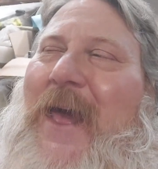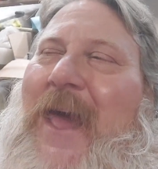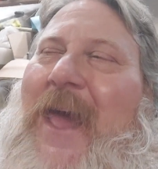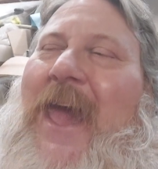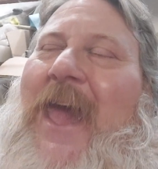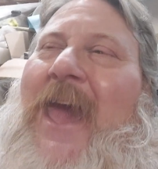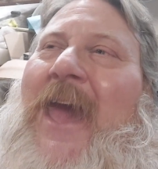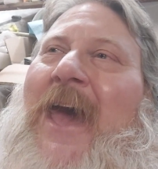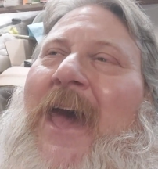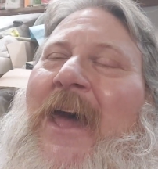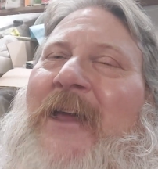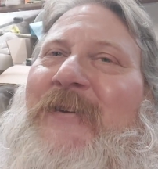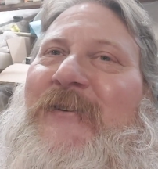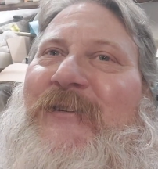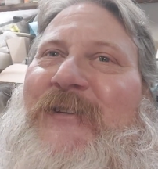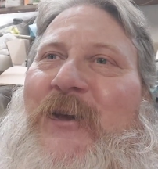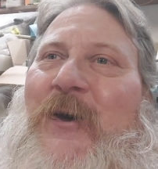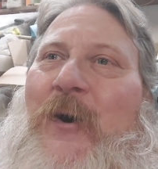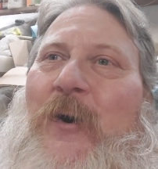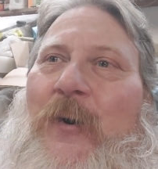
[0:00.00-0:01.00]
and
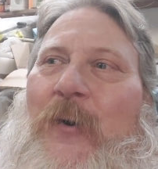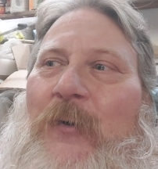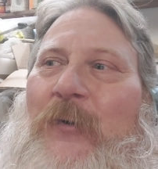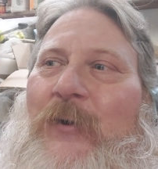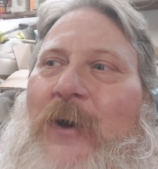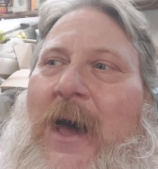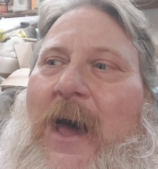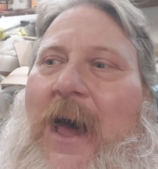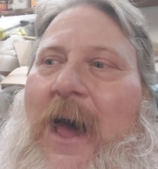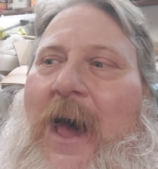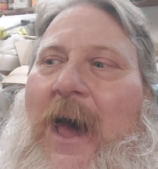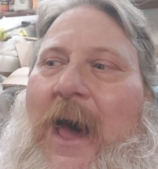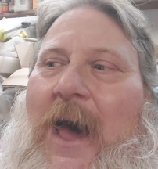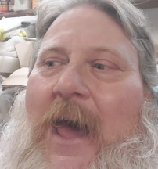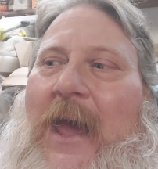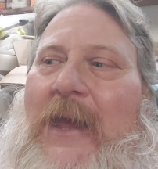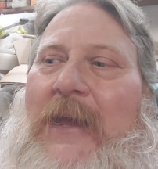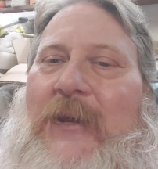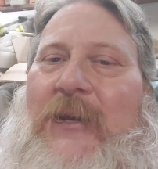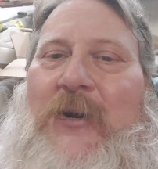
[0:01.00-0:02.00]
so
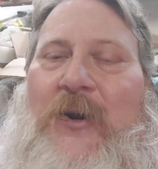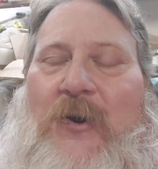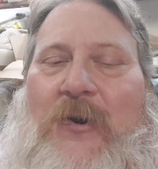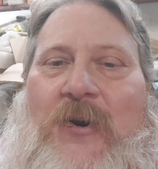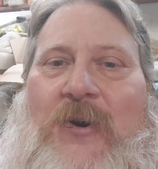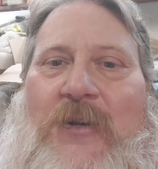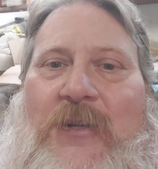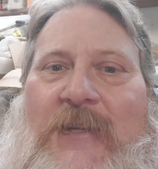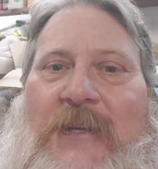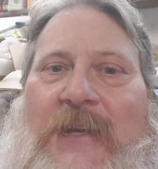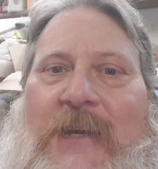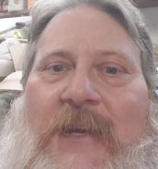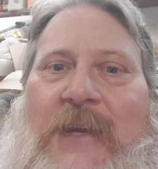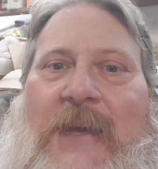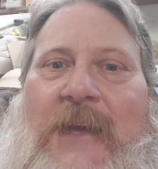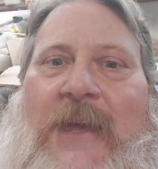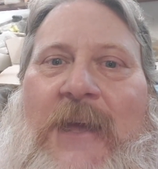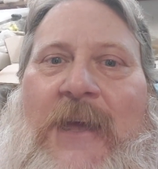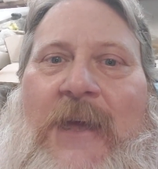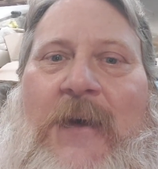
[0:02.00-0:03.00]
I
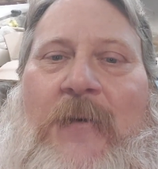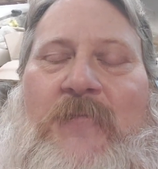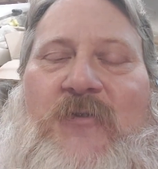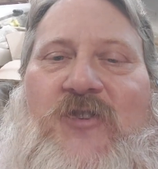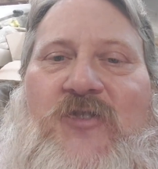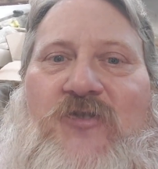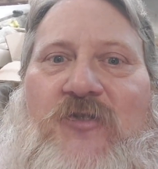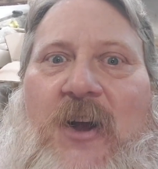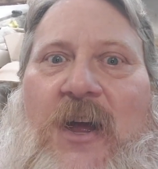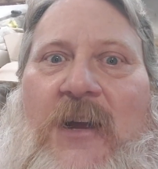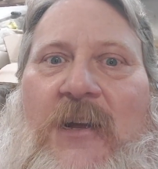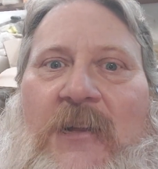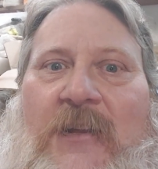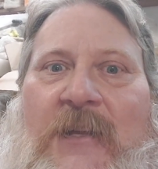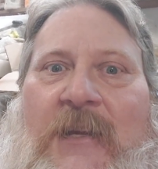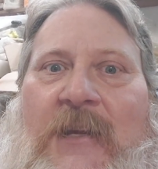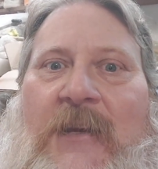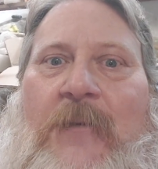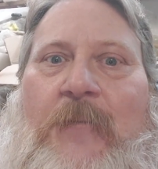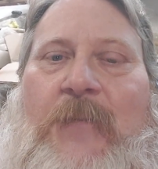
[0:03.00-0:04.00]
currently am
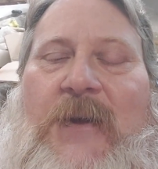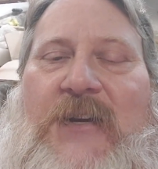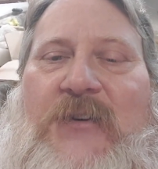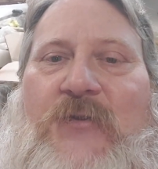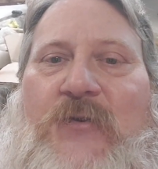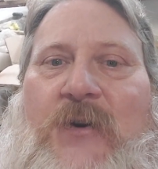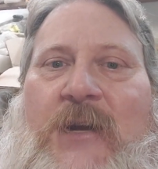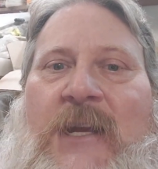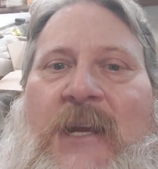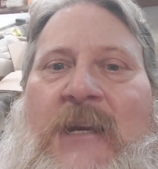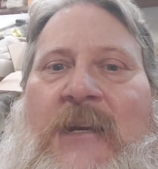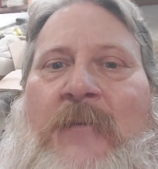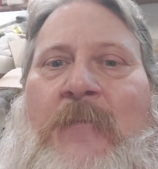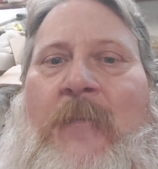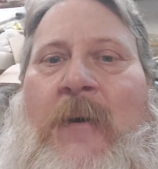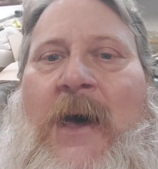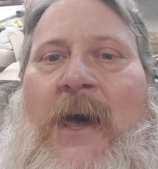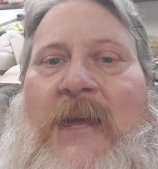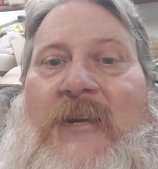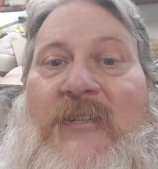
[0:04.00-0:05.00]
struggling between
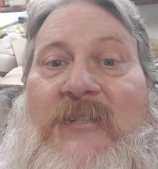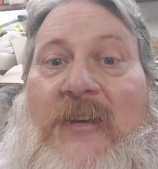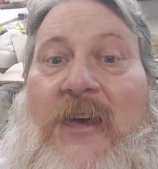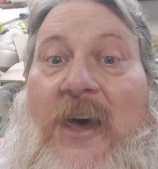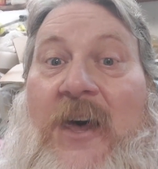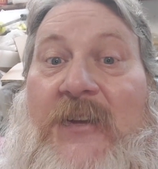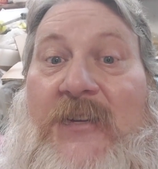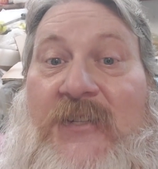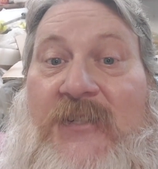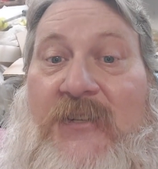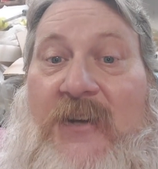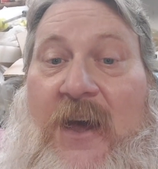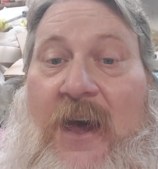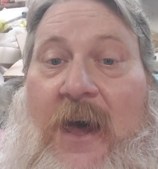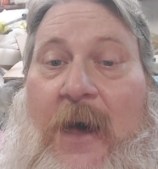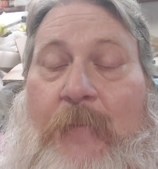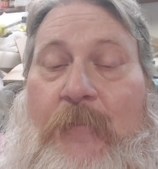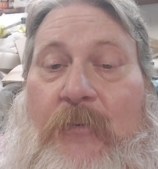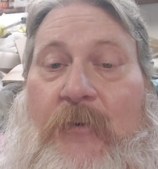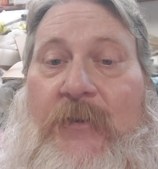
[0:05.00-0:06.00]
my saw
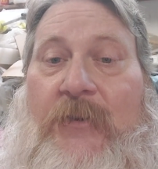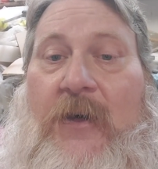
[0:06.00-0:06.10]
stop with